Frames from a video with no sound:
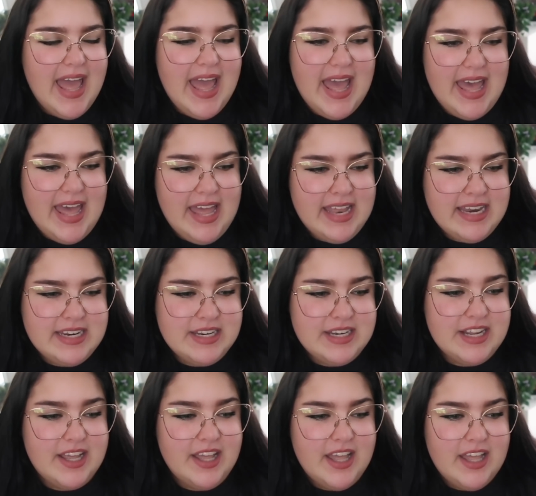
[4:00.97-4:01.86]

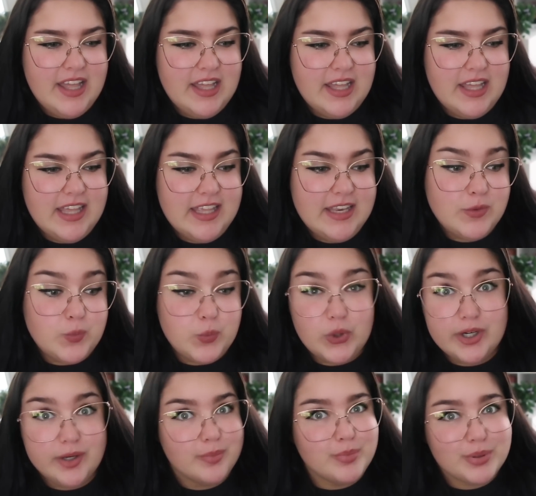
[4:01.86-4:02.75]
and it
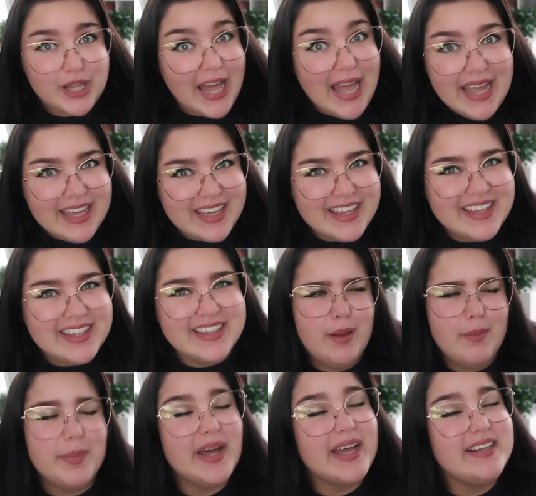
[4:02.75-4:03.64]
wouldn't play.
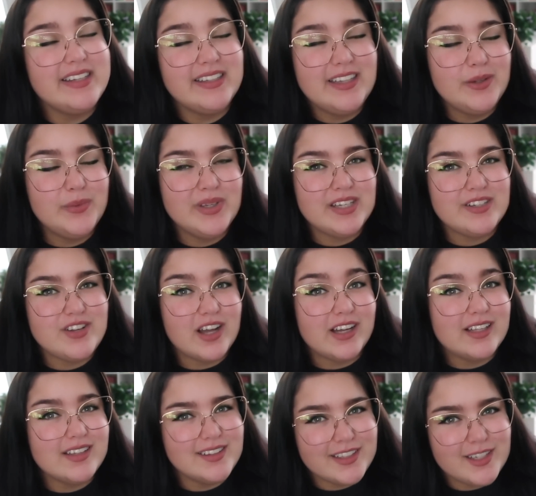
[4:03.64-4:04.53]
But I did think we could
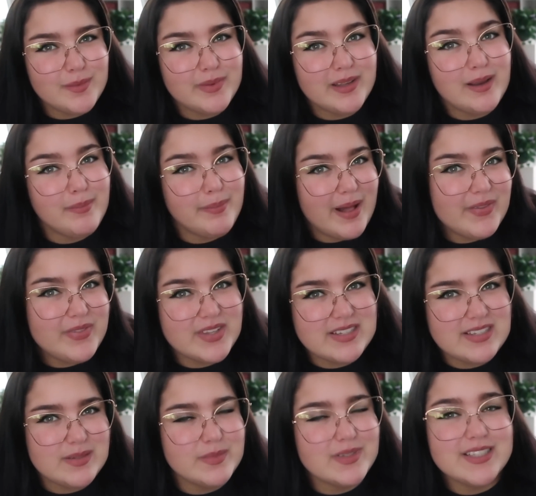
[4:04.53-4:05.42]
talk a little bit about the
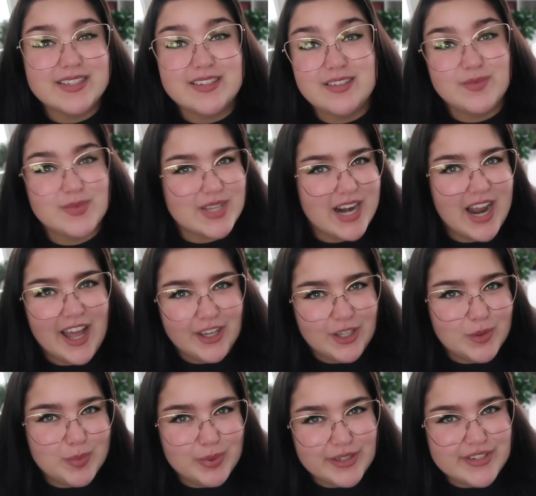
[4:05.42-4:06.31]
symbolisms that I
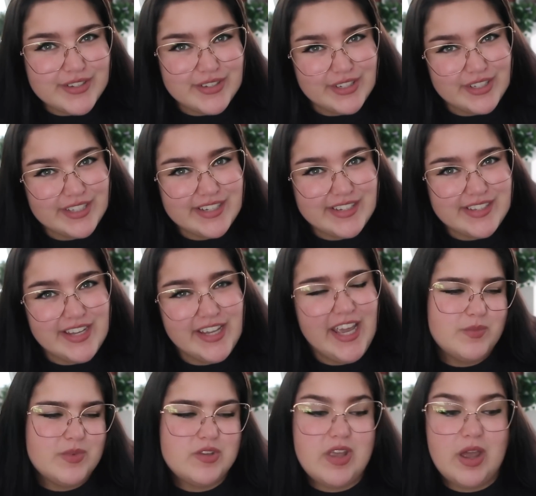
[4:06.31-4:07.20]
could personally see.
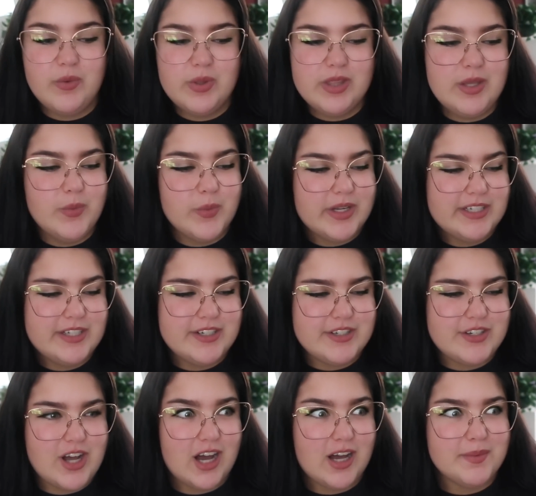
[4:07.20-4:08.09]
So I really wanted to
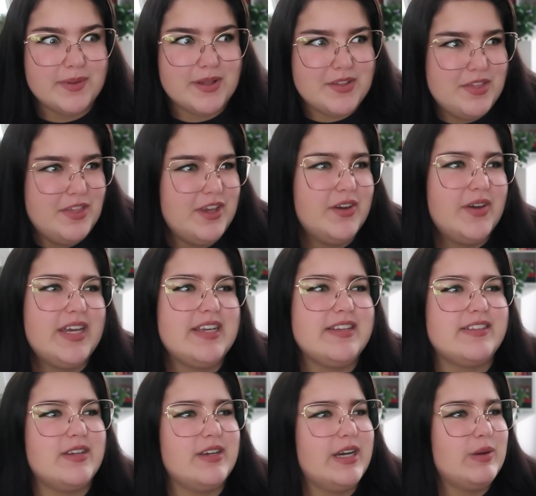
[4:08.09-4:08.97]
talk about
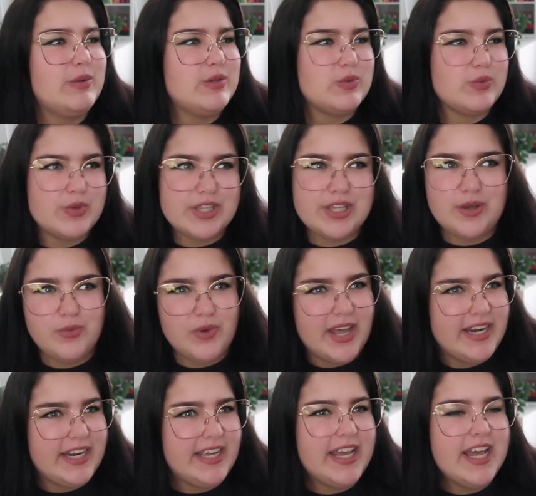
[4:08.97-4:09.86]
theories. Like I was really
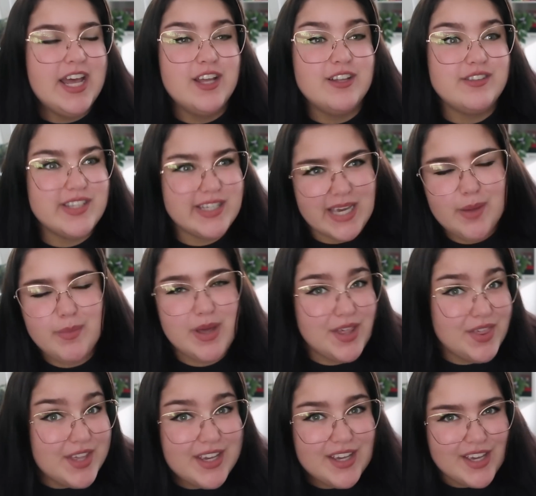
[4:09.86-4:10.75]
ready to get my
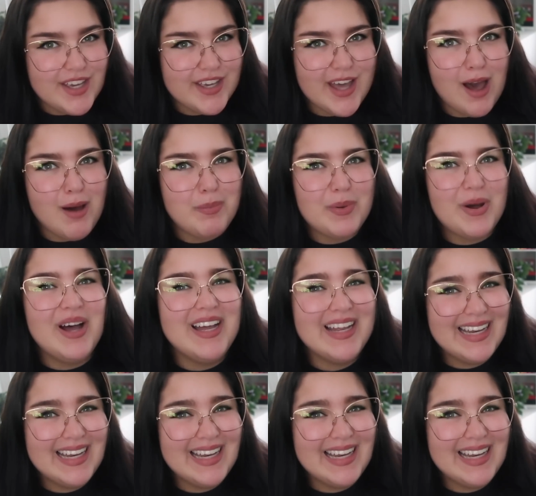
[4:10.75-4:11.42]
thinking cap on